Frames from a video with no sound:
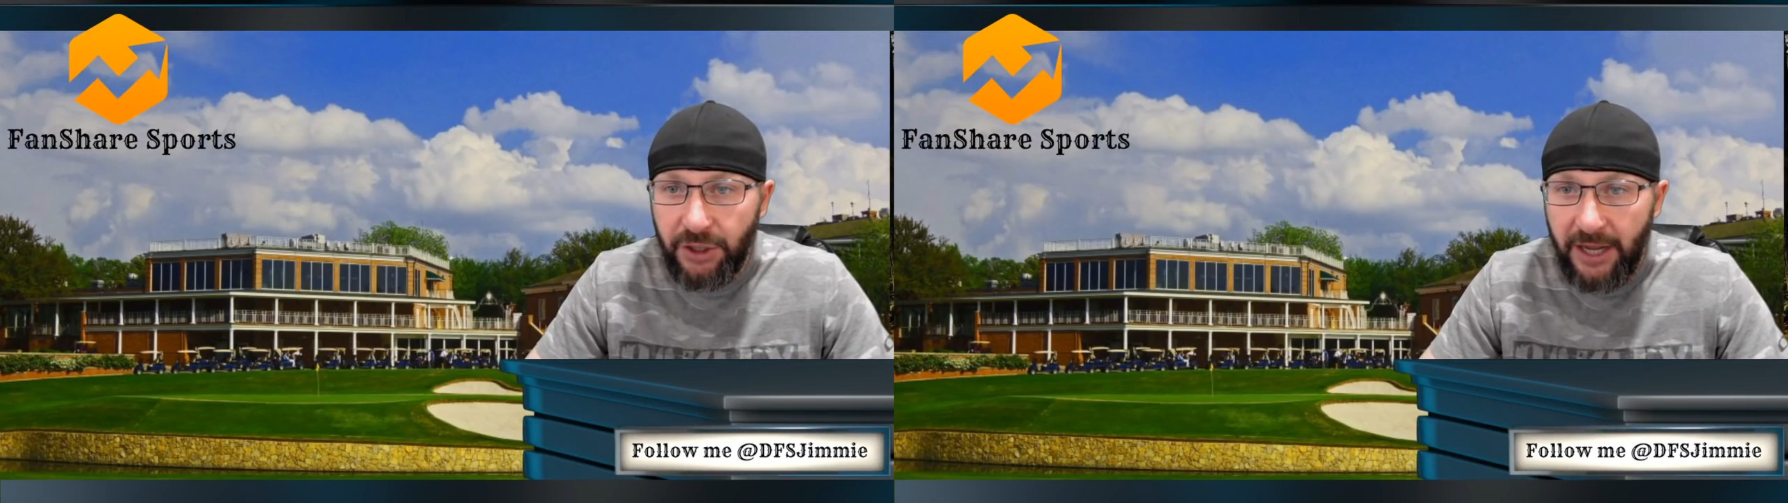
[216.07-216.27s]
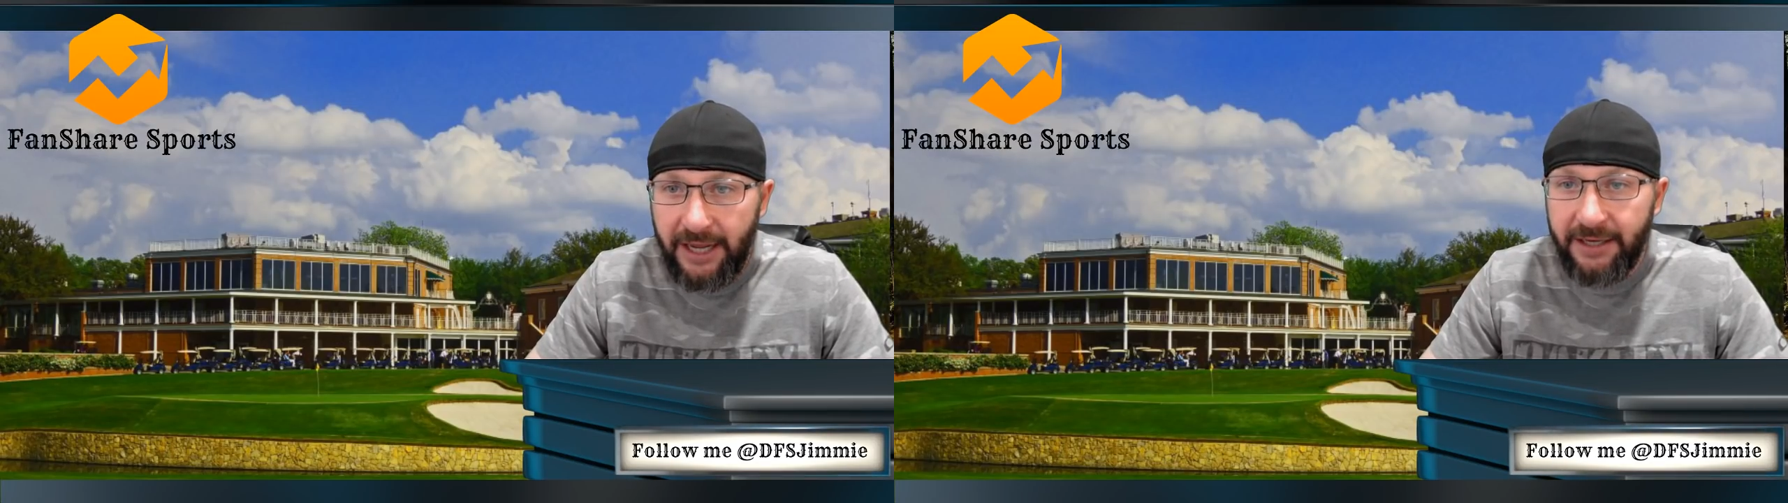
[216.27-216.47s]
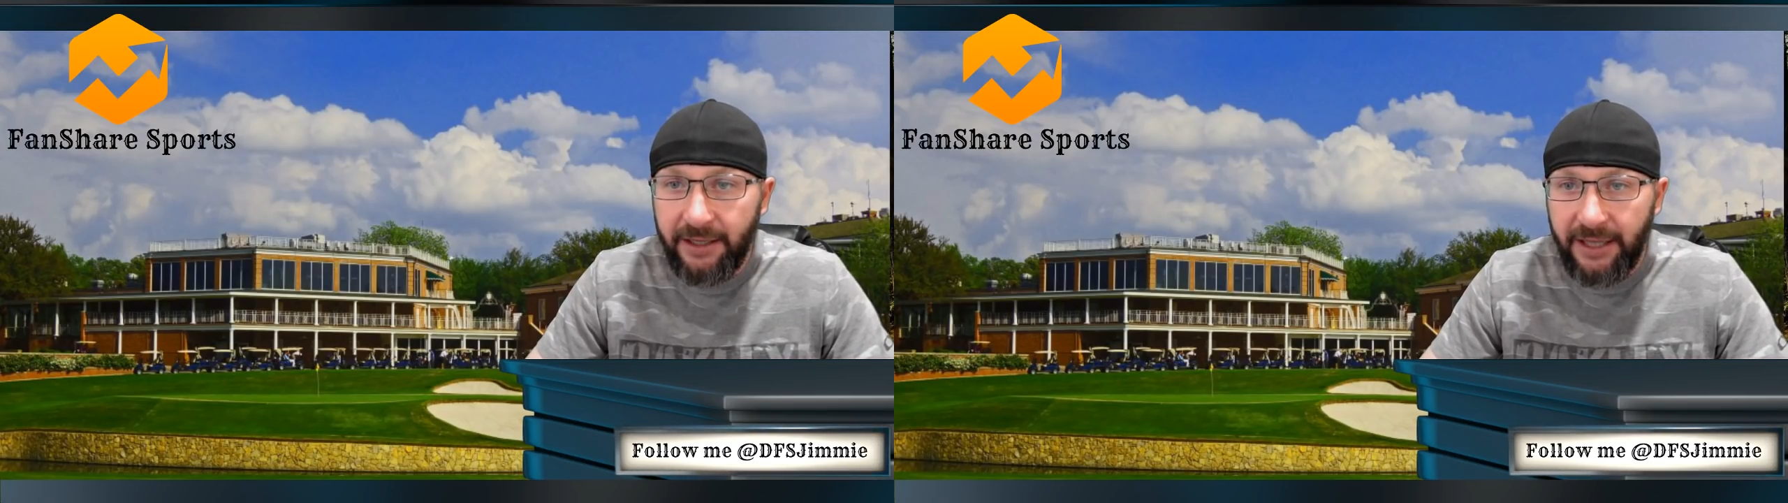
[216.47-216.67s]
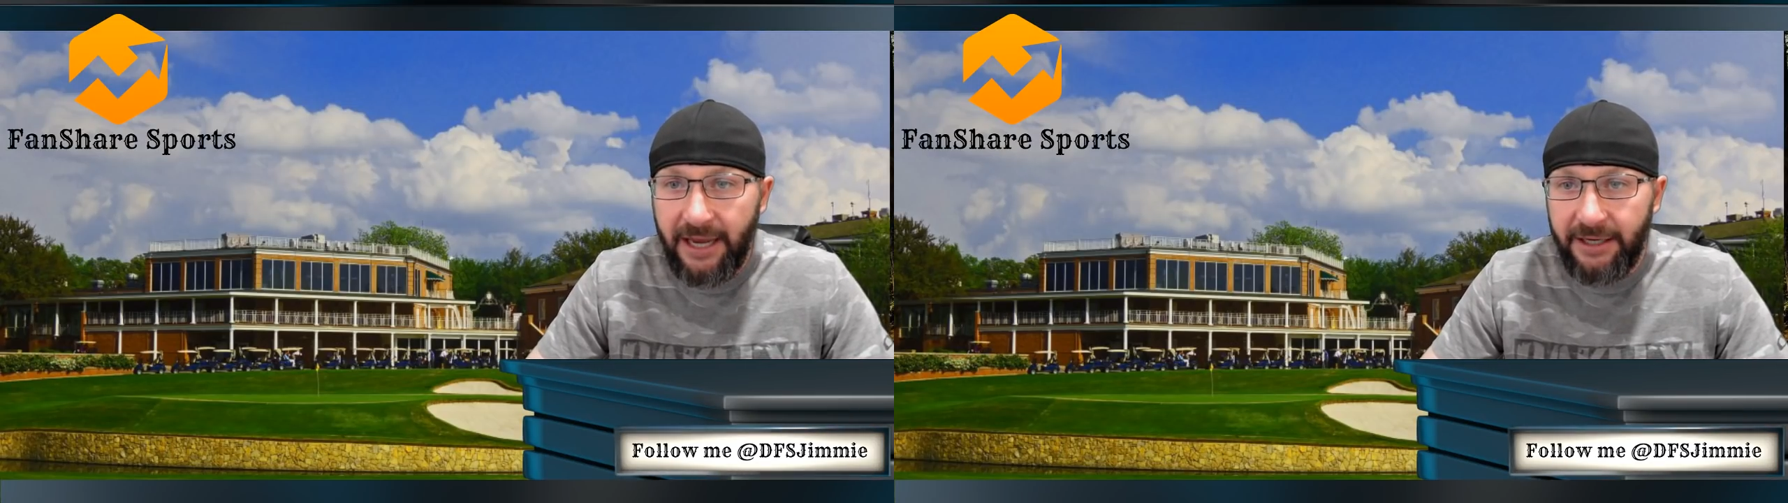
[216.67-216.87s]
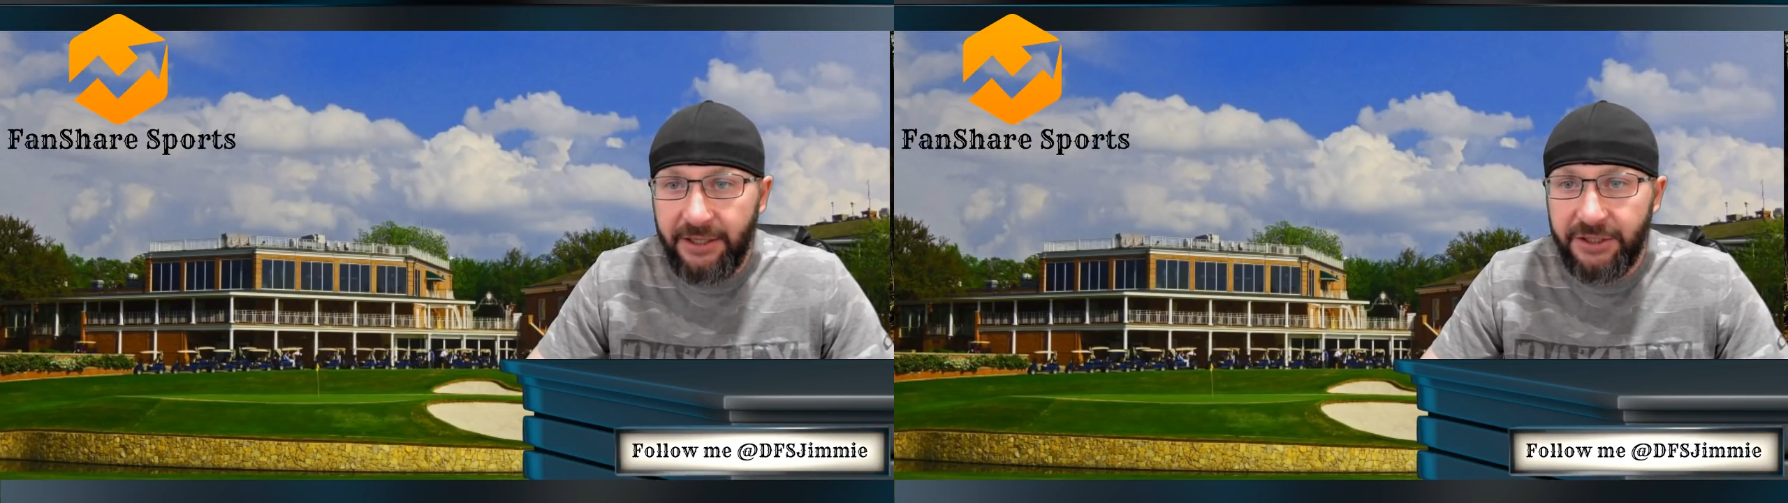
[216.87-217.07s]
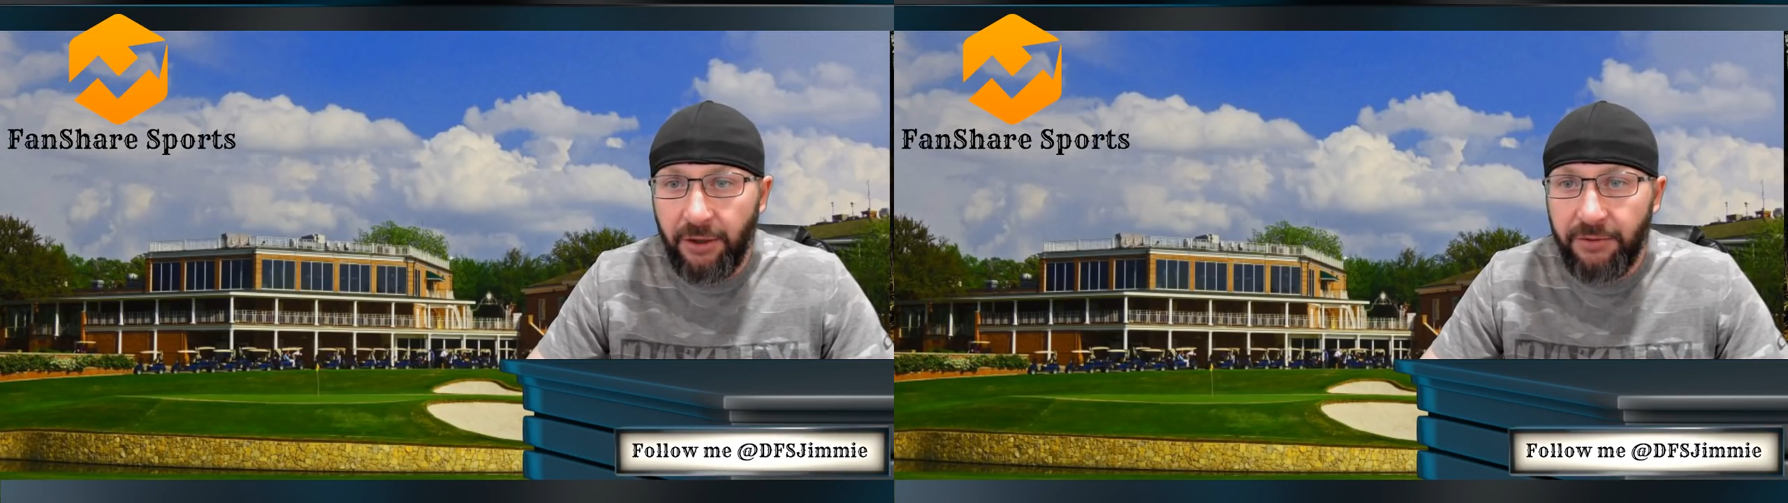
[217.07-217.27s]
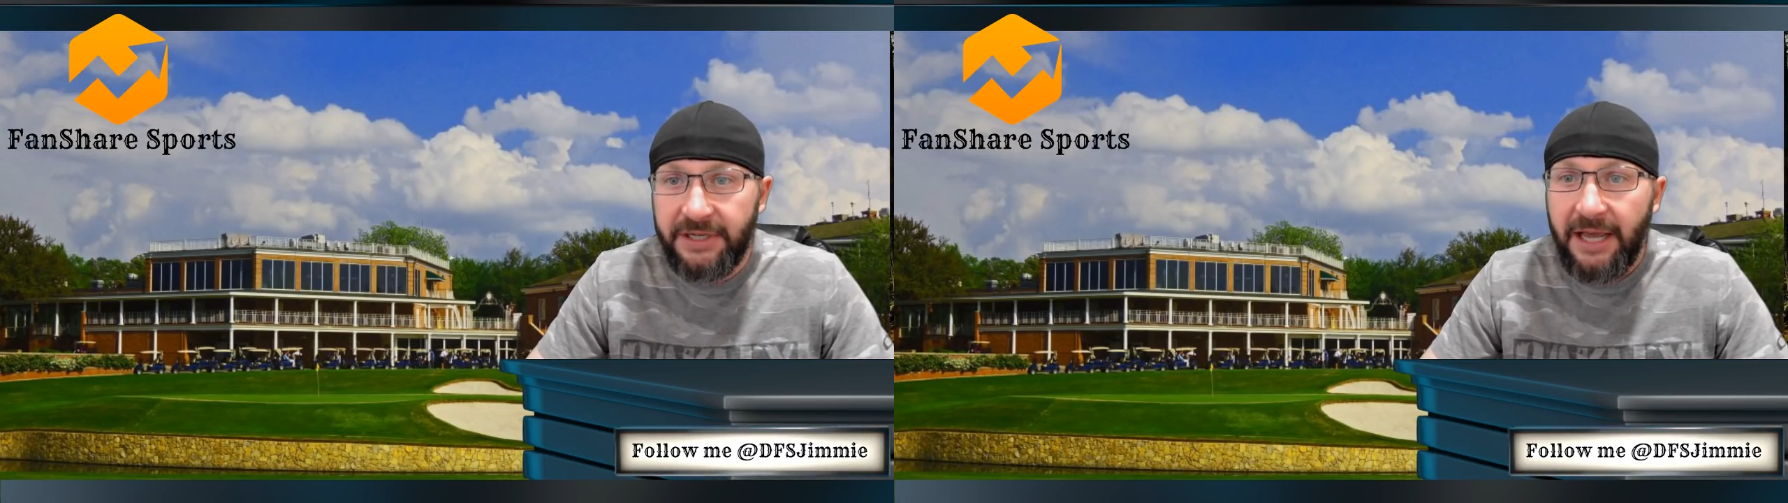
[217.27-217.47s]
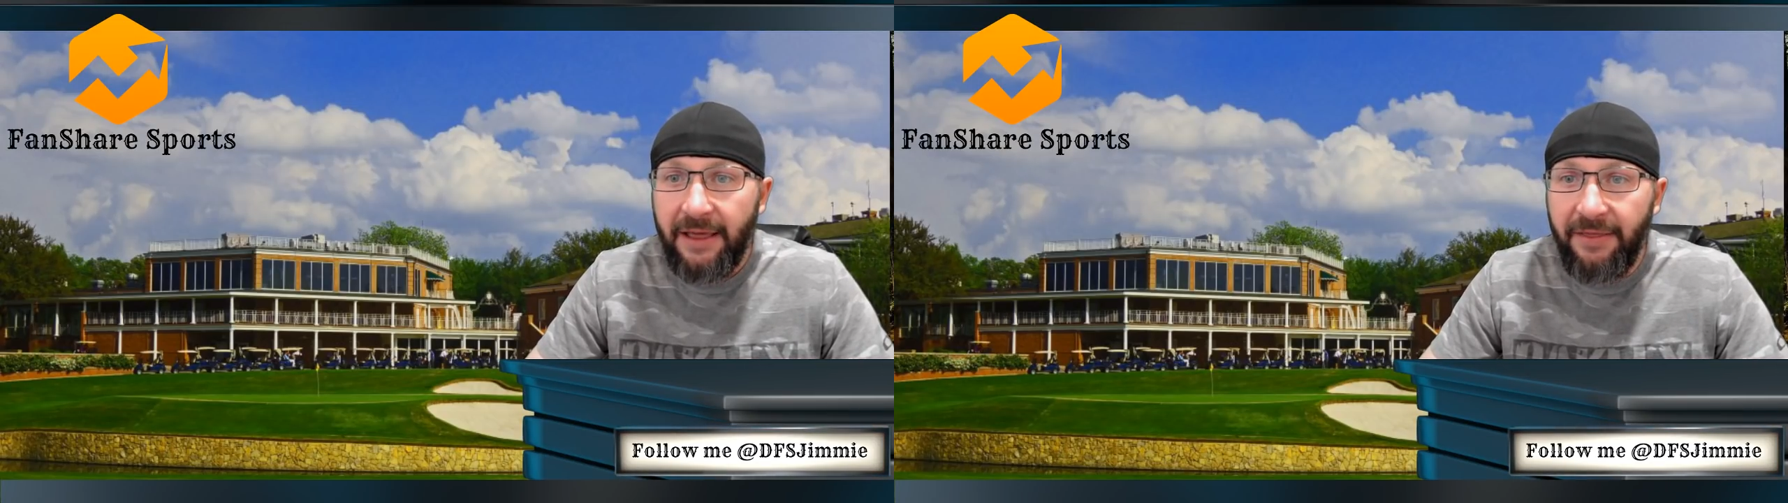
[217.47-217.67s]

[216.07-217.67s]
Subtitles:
in the landing zones